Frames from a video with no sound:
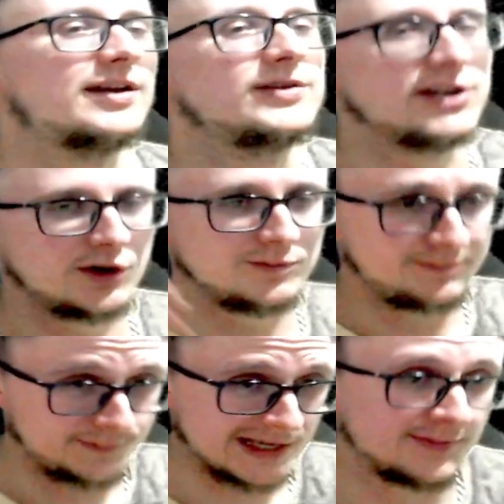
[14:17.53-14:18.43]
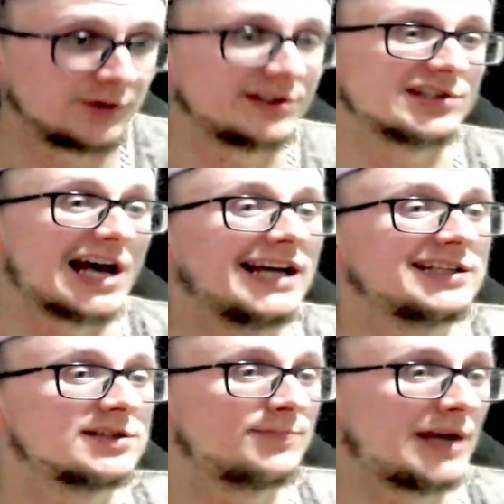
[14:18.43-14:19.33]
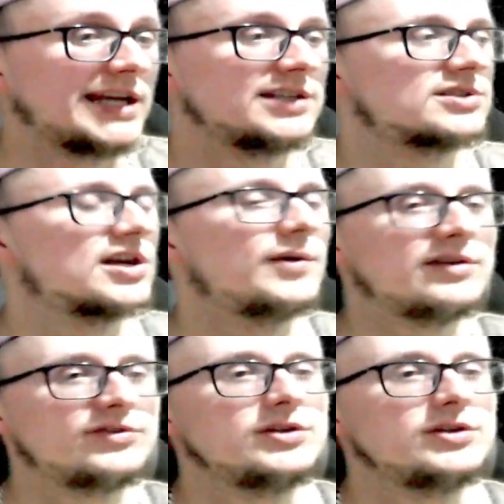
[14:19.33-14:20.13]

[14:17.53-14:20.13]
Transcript: you know, people desire to play. So if you